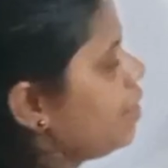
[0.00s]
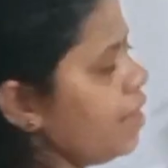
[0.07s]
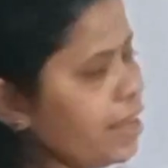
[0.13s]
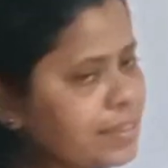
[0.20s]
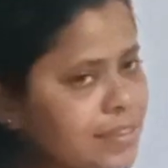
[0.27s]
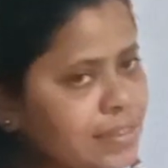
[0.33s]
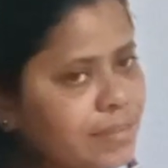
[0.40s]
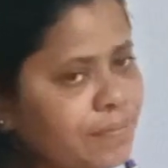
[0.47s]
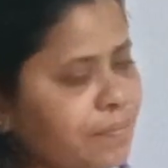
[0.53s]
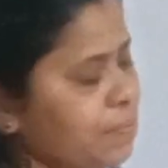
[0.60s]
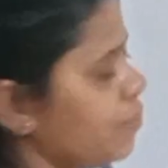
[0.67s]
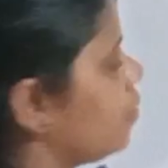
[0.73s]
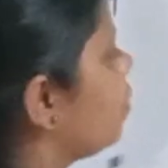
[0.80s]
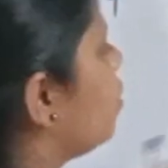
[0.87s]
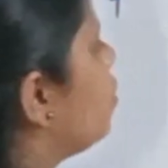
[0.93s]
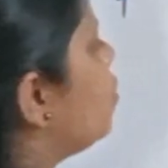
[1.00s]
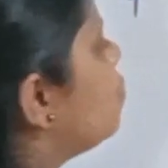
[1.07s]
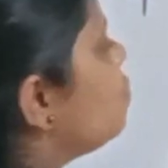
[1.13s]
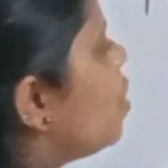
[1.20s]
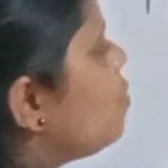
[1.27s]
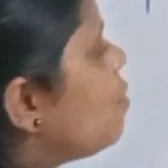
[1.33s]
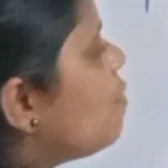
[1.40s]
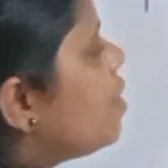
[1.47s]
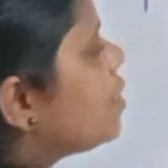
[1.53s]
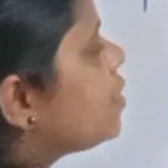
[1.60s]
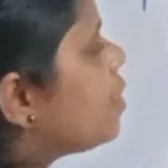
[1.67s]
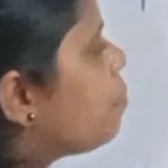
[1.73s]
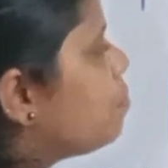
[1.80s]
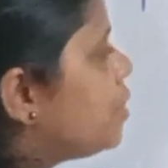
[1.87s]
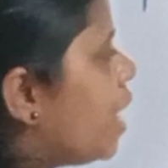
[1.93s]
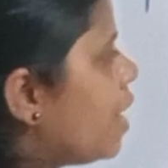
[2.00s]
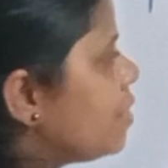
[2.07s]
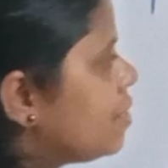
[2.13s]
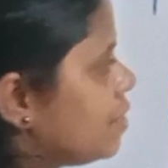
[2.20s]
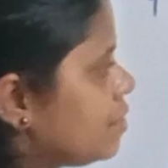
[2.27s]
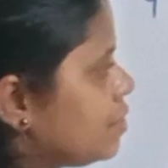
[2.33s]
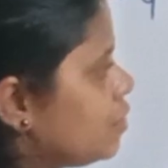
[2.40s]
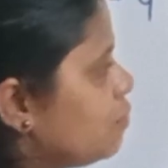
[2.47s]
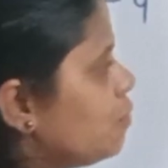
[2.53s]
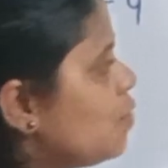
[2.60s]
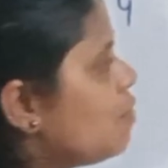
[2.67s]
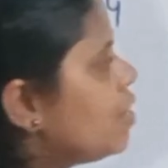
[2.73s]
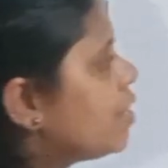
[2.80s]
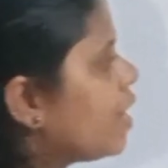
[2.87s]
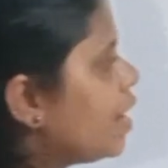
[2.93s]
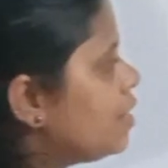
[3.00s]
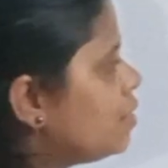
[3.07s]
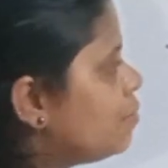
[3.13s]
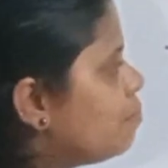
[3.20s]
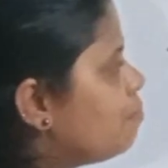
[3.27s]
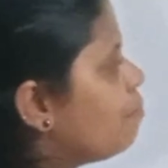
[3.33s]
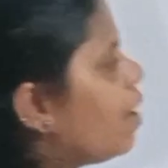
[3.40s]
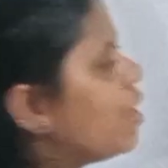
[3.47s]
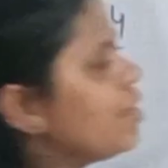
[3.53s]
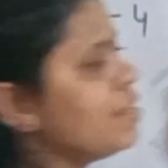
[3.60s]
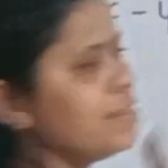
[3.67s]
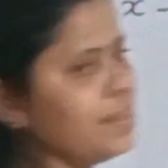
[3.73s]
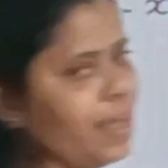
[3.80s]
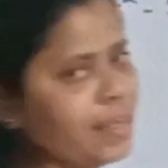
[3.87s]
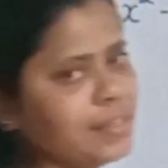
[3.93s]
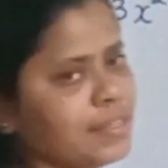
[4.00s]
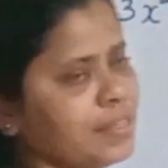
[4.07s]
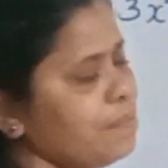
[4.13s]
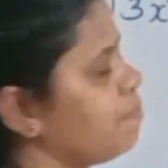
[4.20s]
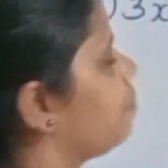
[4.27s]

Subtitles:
3x. When we will subtract this, we will get minus x.